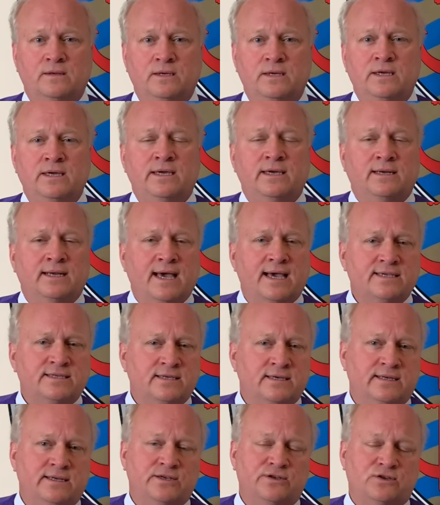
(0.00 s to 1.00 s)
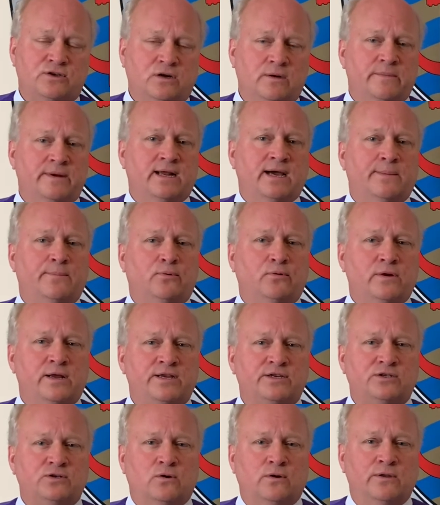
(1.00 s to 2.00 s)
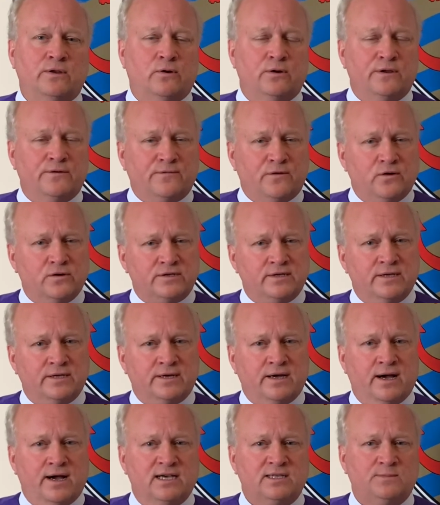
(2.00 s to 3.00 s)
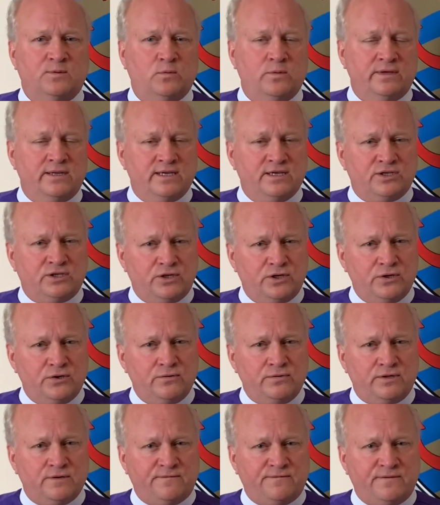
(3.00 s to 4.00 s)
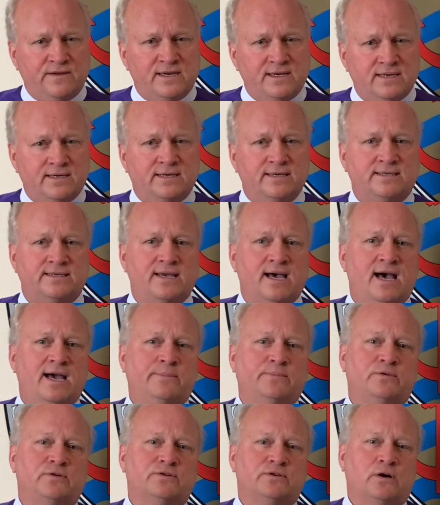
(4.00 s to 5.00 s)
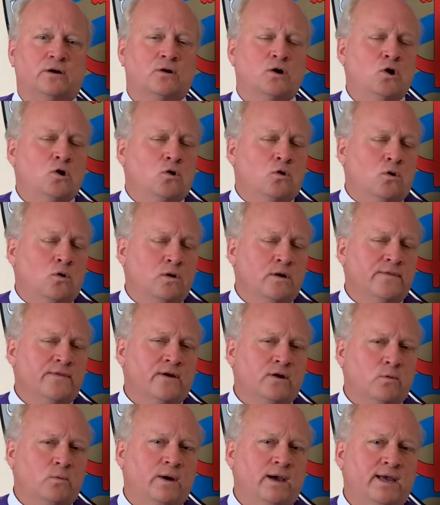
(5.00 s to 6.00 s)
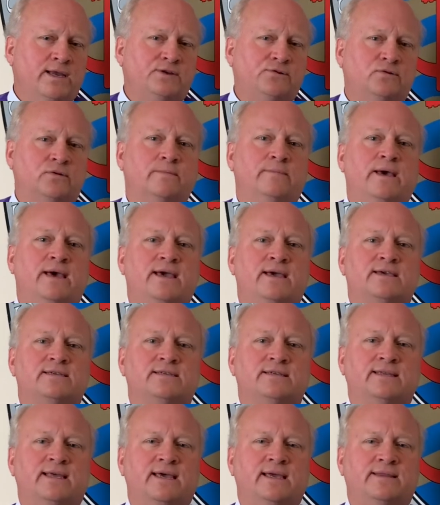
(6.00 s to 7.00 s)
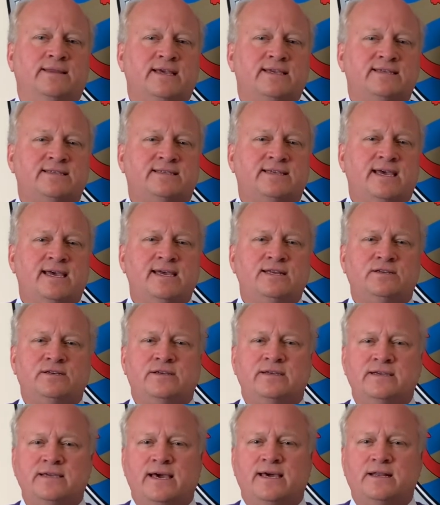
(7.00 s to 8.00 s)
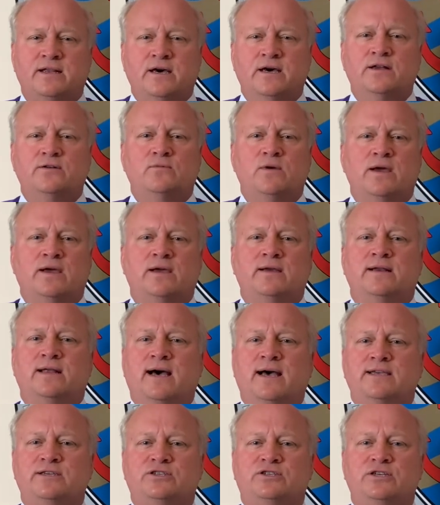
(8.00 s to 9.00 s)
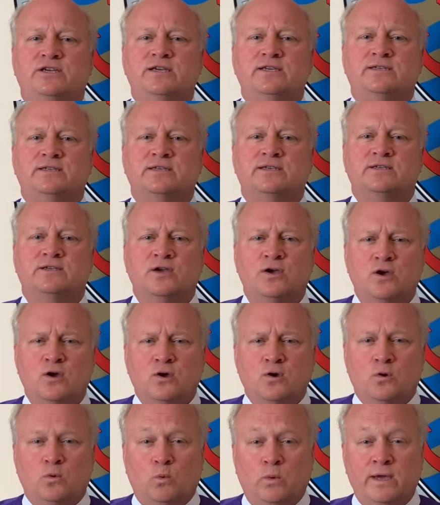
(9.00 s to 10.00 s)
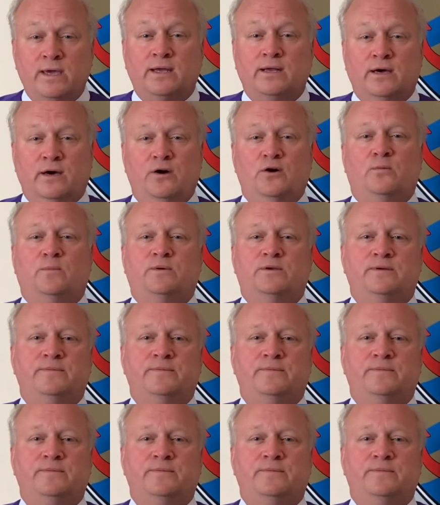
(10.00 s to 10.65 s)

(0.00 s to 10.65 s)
In last Sunday's sermon, I preached on the verse in the gospel when these two defeated disciples are on their way to Emmaus and they say to the yet unrecognized Jesus, "We had hoped."